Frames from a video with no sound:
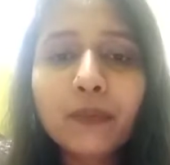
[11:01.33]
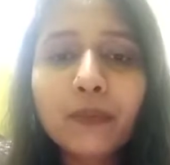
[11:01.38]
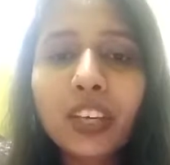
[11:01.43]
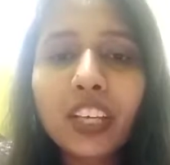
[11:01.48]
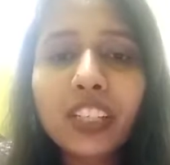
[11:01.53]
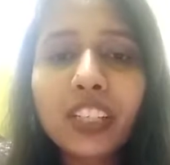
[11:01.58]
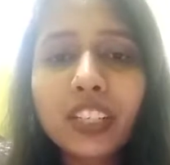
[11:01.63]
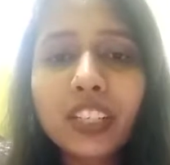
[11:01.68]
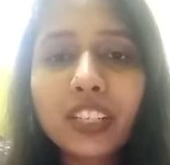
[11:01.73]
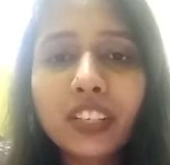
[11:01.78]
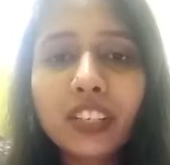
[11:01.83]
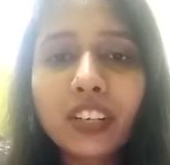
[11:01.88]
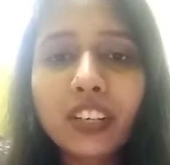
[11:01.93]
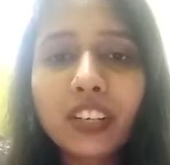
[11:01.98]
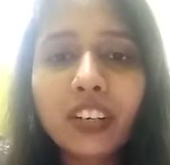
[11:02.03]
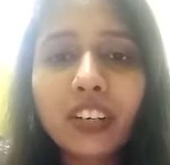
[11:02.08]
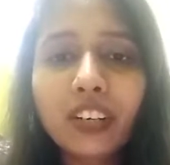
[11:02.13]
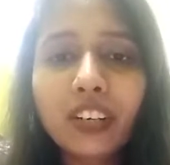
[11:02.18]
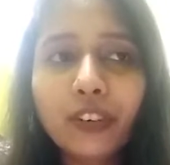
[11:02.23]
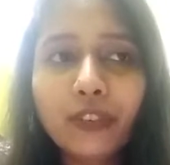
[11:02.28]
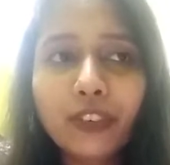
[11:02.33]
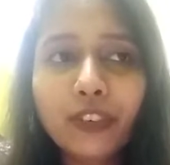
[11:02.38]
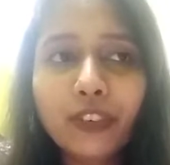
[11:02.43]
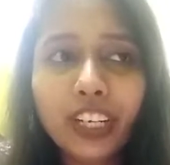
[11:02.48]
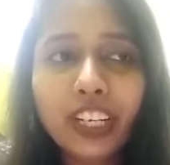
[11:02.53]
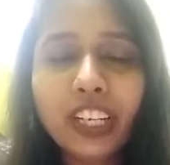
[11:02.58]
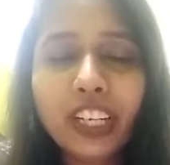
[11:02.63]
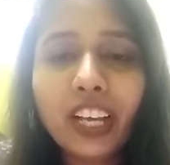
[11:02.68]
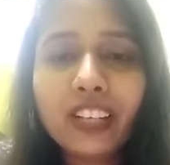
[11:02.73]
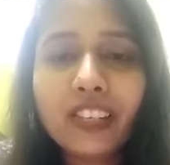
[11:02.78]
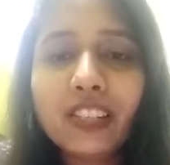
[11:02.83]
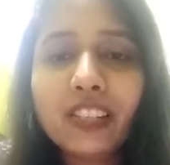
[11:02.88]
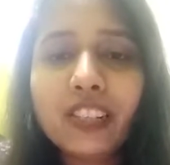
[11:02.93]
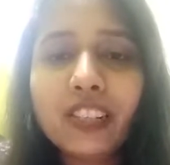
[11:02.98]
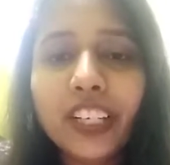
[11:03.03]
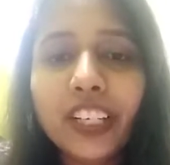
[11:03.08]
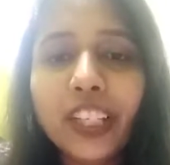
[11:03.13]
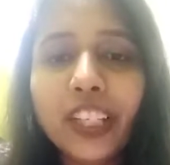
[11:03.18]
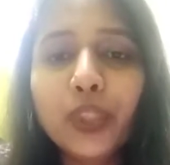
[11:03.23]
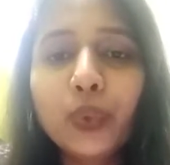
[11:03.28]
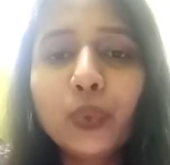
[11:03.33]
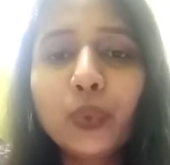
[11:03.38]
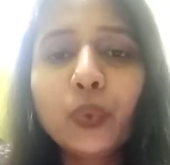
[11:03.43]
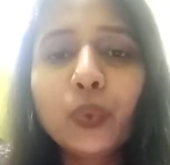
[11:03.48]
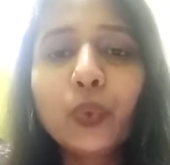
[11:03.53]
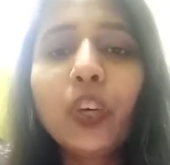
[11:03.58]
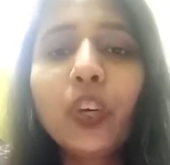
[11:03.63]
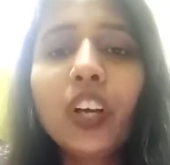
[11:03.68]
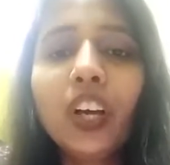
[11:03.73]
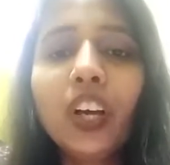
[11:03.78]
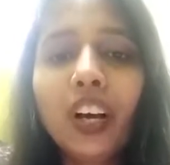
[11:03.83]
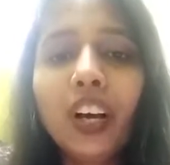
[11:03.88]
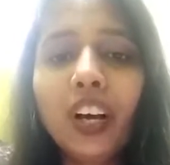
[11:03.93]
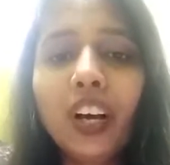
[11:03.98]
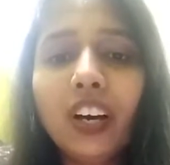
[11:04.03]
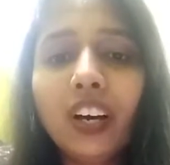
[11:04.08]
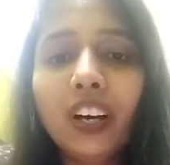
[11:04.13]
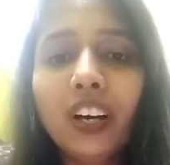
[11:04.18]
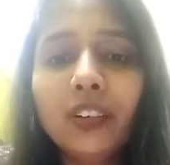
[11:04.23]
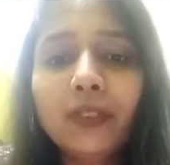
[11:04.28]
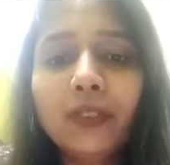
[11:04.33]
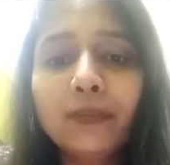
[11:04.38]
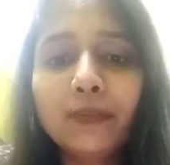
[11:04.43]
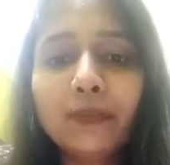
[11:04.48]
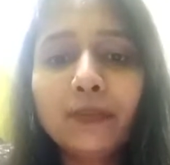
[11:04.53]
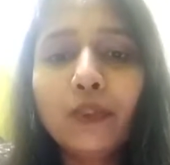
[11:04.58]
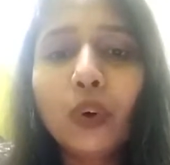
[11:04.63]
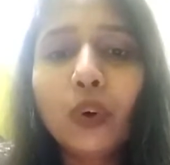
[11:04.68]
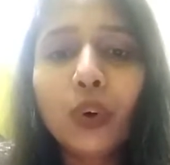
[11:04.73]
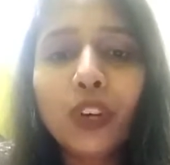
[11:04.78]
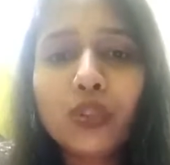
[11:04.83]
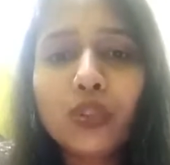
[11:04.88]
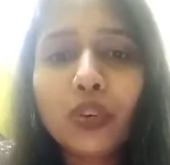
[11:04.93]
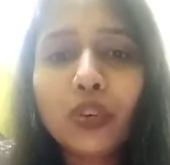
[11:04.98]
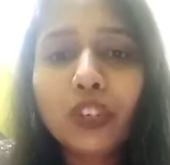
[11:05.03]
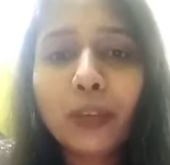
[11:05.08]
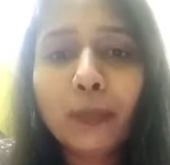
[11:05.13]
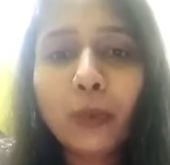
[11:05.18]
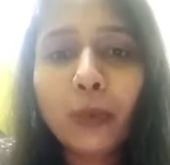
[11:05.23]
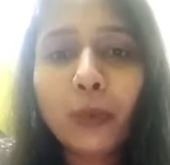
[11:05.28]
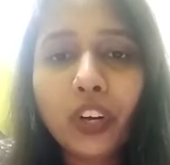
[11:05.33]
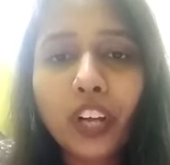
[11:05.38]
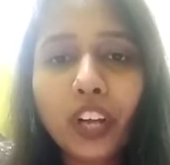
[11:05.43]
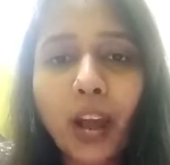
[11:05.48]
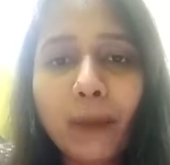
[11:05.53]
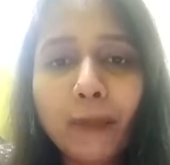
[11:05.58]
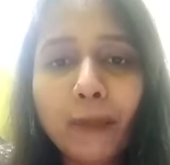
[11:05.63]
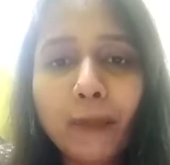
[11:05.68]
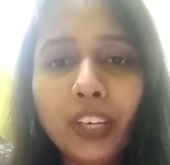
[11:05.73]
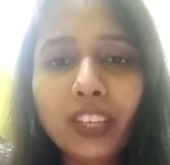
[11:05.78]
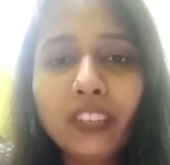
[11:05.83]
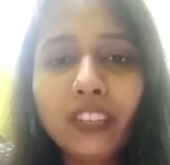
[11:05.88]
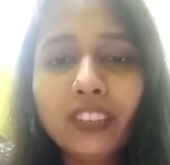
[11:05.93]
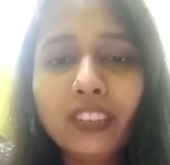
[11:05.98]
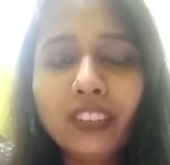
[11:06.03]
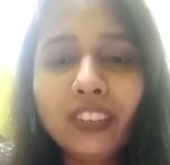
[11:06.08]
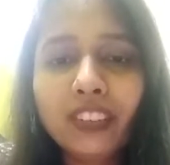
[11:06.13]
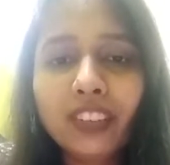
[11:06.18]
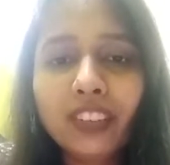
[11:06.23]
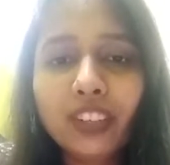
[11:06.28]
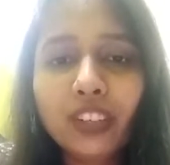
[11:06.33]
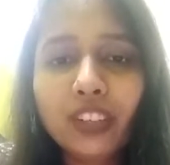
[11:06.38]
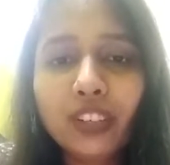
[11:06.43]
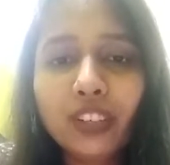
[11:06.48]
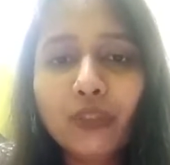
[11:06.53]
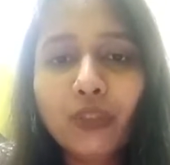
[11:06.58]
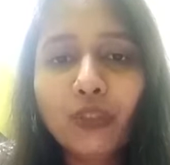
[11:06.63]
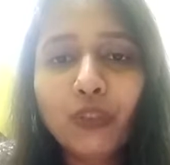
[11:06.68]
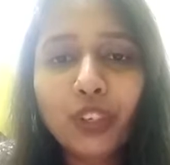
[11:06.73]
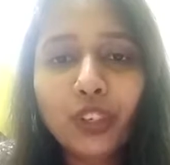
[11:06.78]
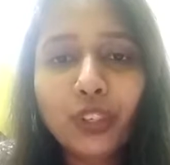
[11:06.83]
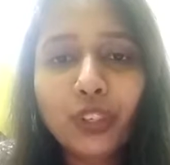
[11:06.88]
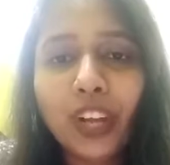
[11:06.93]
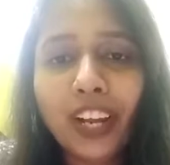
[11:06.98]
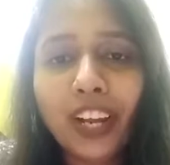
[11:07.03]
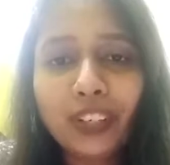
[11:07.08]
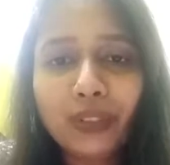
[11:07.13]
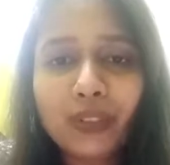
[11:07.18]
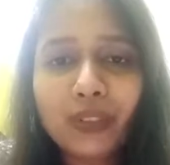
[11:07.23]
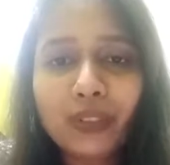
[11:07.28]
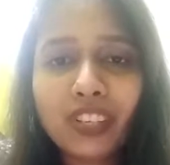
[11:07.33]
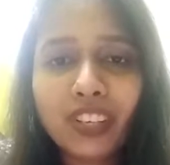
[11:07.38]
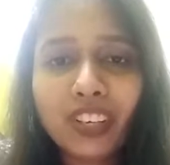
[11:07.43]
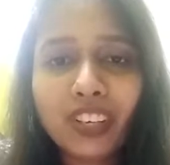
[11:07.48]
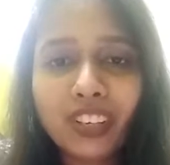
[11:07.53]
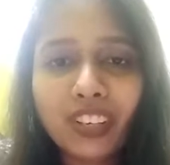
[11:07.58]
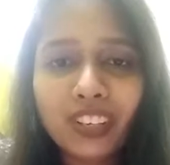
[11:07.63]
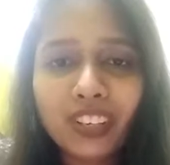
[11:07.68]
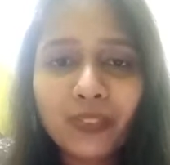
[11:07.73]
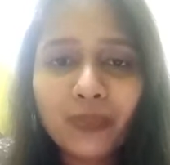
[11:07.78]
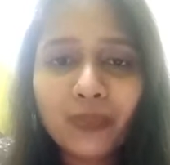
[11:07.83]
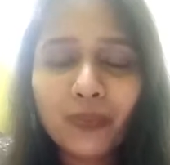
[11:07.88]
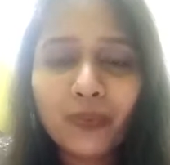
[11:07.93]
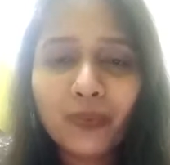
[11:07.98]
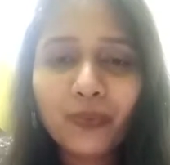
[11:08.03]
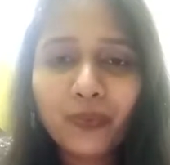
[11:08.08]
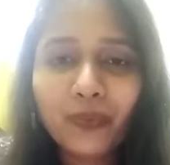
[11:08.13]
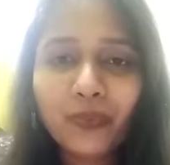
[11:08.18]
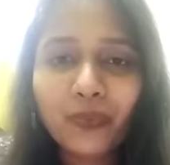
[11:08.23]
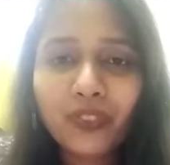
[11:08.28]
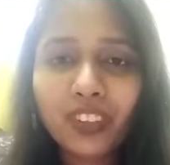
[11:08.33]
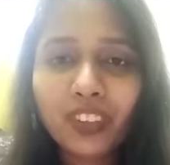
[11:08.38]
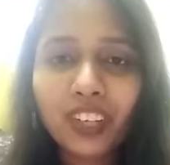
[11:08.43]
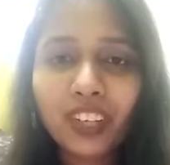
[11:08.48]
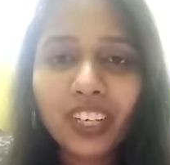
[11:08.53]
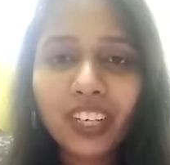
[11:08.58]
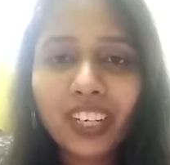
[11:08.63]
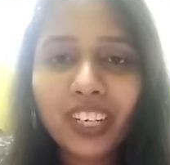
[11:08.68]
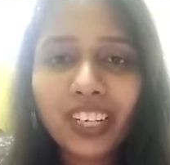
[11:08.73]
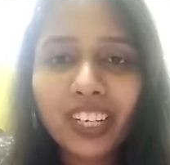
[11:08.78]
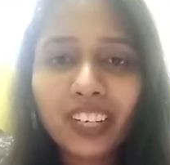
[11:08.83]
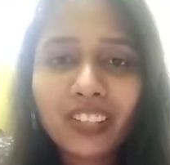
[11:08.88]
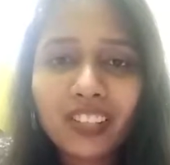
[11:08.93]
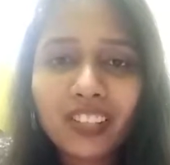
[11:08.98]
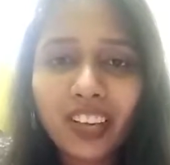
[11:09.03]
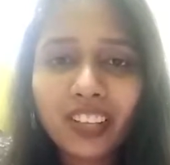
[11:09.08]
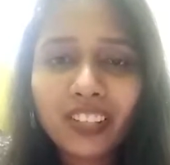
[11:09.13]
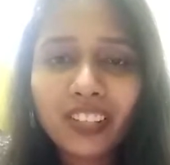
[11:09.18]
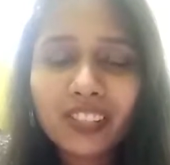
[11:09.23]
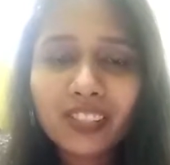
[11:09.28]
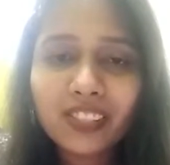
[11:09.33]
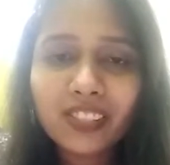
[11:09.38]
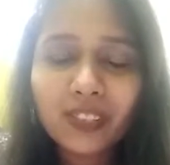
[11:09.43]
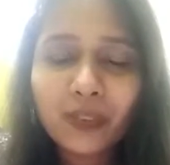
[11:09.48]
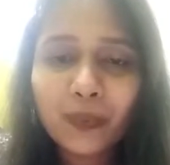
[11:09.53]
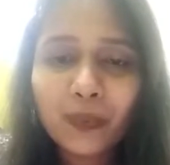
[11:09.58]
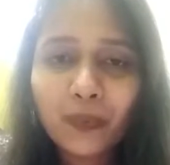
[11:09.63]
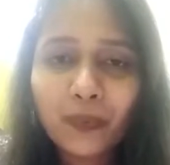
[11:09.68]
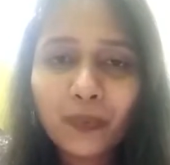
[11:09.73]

is it very necessary to focus on the programming? What do you like to say in data science?